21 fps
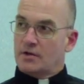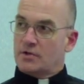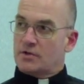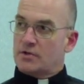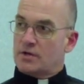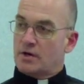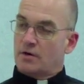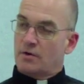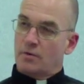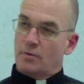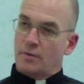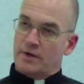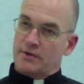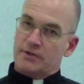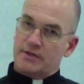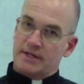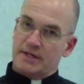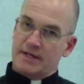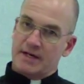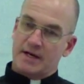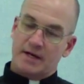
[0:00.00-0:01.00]
So, was
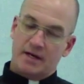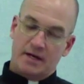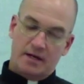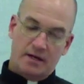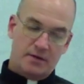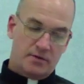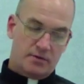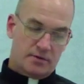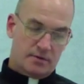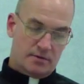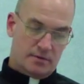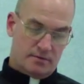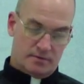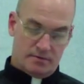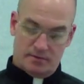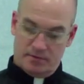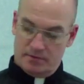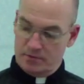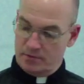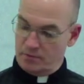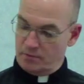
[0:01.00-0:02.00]
it a case
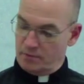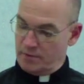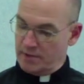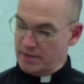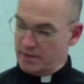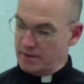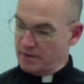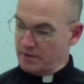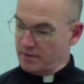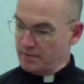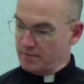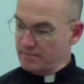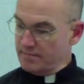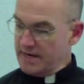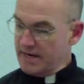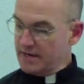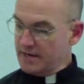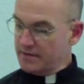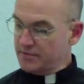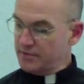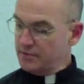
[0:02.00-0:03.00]
where
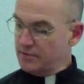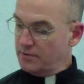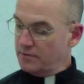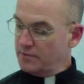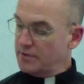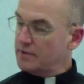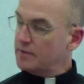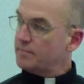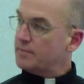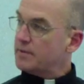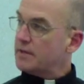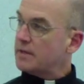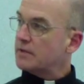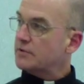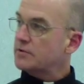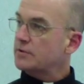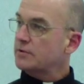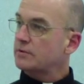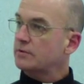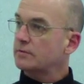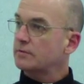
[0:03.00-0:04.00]
Matthew the
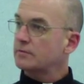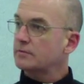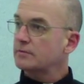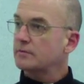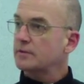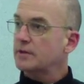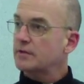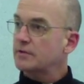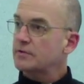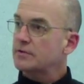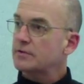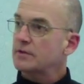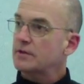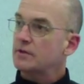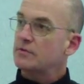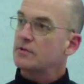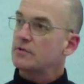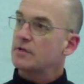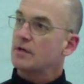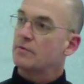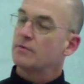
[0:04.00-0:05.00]
apostle, as
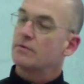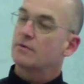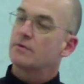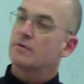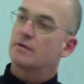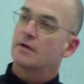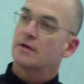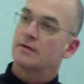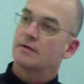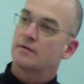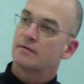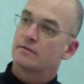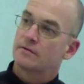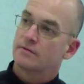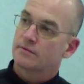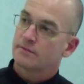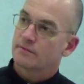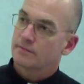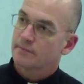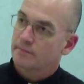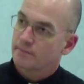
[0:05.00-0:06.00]
he's going around
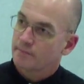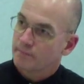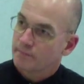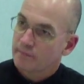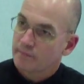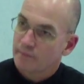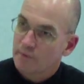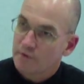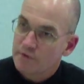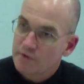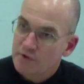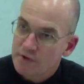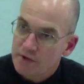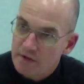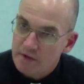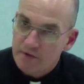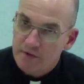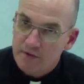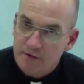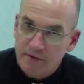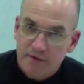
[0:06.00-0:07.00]
with
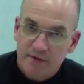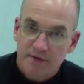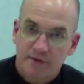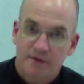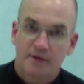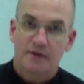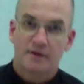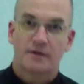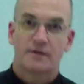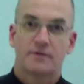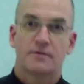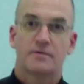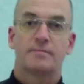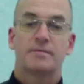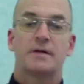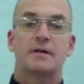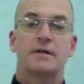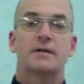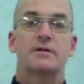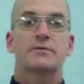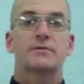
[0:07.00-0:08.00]
Jesus and the other
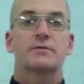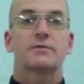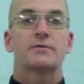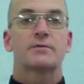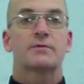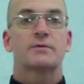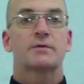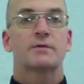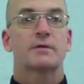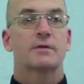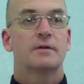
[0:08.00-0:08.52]
apostles,